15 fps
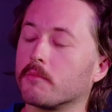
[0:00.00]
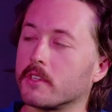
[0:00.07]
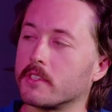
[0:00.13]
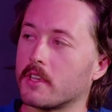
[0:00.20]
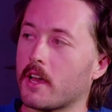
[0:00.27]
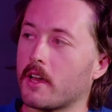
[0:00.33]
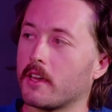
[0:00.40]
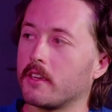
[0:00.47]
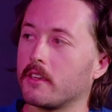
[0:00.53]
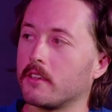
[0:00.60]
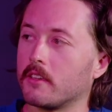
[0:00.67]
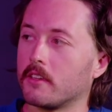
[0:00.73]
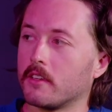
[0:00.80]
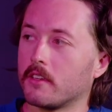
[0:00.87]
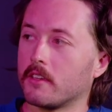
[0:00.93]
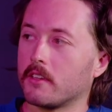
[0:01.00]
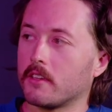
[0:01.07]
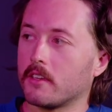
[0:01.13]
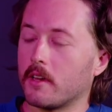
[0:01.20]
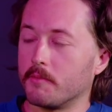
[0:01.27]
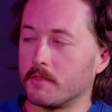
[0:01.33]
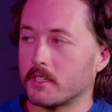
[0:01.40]
Because I'm
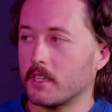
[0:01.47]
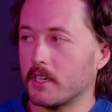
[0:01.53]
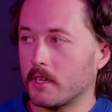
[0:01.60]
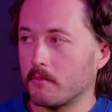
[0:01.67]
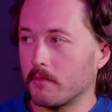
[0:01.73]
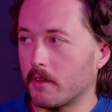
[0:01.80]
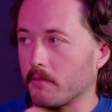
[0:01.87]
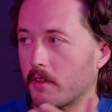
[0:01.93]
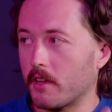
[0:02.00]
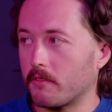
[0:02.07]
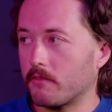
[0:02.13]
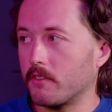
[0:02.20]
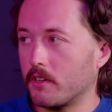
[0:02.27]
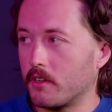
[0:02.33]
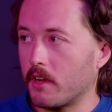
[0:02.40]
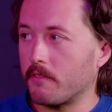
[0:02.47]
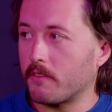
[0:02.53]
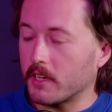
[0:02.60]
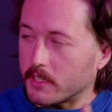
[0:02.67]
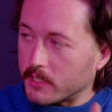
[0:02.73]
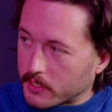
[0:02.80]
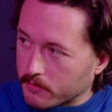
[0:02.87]
the same. I have
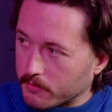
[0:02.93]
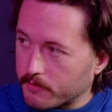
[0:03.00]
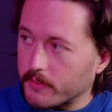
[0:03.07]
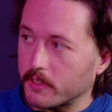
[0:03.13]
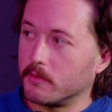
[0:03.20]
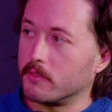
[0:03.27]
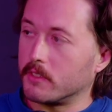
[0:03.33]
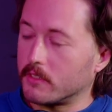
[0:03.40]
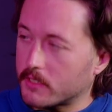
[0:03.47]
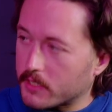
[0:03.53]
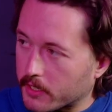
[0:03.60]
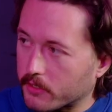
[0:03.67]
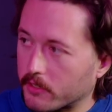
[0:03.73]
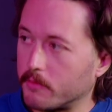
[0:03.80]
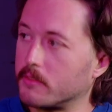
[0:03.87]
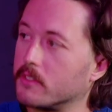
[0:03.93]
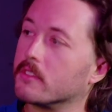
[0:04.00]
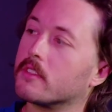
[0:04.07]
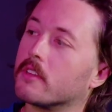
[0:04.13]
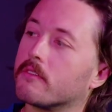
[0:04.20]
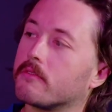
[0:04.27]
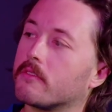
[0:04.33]
ideas for films and sitcoms and
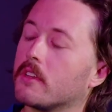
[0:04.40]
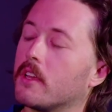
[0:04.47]
stuff,